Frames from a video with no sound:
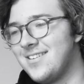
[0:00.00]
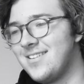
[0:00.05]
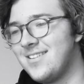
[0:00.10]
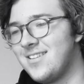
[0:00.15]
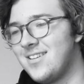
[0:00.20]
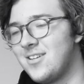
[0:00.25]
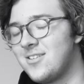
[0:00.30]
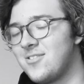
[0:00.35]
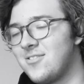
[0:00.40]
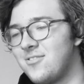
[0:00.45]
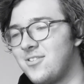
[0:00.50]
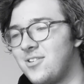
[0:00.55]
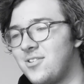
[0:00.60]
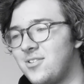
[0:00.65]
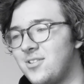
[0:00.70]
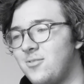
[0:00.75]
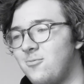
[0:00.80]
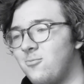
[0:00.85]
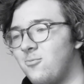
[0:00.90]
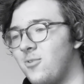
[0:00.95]
That's the
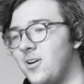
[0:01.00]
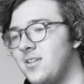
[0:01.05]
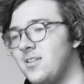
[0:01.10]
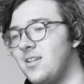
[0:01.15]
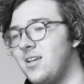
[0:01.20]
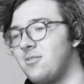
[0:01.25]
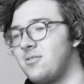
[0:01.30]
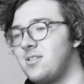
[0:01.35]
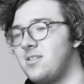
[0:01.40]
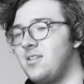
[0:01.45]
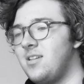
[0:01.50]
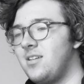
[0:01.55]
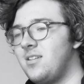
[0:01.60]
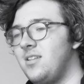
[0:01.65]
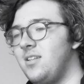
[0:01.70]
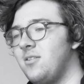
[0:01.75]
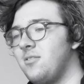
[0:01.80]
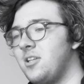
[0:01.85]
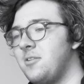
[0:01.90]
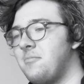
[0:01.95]
only one. That was like
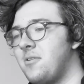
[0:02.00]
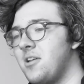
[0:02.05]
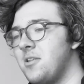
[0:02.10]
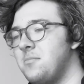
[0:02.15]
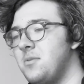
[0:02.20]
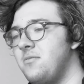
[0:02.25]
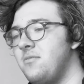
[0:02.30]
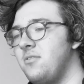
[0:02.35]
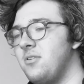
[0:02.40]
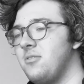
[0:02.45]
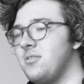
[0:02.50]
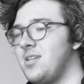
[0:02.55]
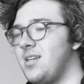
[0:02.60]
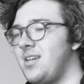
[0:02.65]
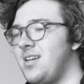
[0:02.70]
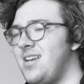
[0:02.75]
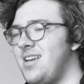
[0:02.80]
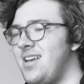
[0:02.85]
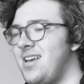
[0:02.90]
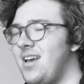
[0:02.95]
the only part of the movie where I was
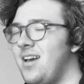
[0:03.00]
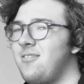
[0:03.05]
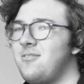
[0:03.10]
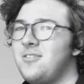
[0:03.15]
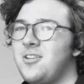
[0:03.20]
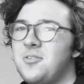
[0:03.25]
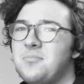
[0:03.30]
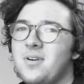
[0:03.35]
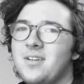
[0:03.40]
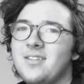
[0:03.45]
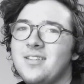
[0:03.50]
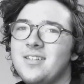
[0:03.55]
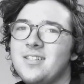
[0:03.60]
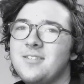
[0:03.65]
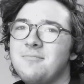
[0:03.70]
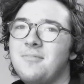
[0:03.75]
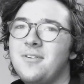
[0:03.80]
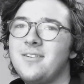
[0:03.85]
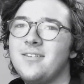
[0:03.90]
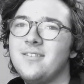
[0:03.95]
like, I don't know about this
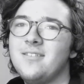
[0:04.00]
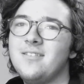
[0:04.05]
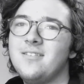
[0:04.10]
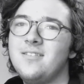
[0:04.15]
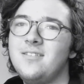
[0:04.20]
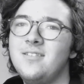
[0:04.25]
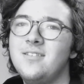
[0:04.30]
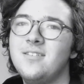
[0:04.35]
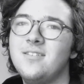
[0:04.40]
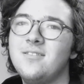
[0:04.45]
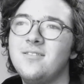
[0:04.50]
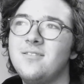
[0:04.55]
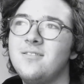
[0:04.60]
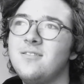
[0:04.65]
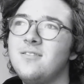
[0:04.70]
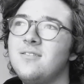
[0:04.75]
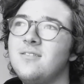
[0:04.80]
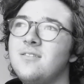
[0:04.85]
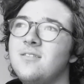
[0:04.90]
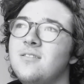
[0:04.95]
part, you know,
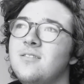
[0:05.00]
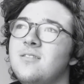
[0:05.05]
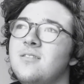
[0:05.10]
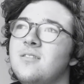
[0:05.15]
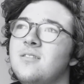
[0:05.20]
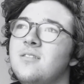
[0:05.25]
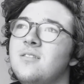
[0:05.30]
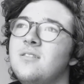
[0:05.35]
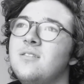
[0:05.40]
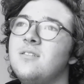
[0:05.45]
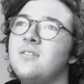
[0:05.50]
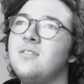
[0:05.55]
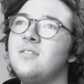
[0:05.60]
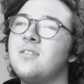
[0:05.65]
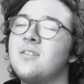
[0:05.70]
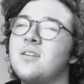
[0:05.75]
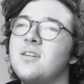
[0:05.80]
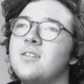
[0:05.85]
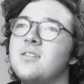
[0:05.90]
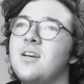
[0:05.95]

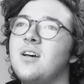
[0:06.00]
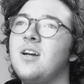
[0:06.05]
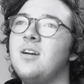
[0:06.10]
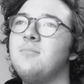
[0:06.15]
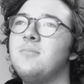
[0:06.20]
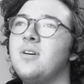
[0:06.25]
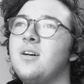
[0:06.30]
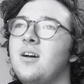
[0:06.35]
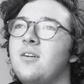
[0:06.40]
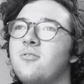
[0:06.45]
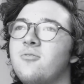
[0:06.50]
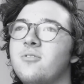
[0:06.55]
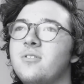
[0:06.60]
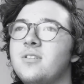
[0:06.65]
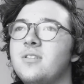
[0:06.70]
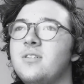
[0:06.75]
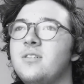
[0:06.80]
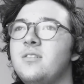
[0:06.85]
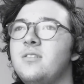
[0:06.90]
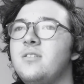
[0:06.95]
because I'm not. I don't
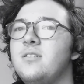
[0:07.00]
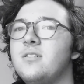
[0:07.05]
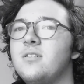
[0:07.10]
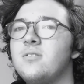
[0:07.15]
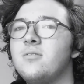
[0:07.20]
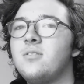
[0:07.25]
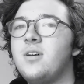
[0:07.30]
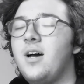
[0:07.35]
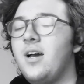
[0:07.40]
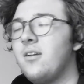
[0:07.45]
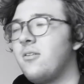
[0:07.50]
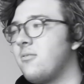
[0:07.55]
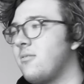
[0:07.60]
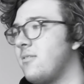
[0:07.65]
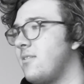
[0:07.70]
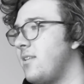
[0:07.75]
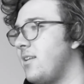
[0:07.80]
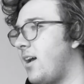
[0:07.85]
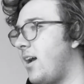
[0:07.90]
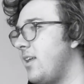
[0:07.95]
really, you know. I don't.
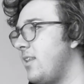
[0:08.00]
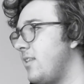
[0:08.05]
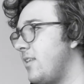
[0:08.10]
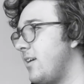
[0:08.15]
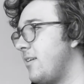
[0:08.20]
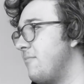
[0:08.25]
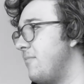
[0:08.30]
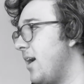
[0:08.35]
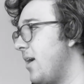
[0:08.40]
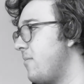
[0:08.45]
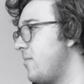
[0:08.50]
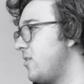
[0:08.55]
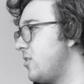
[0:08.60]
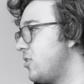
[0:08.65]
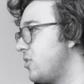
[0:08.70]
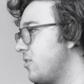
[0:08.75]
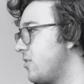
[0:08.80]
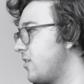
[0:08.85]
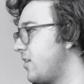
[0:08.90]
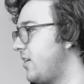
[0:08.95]
I think Batman
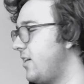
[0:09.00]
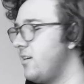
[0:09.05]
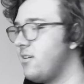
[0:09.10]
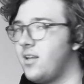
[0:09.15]
shouldn't kill.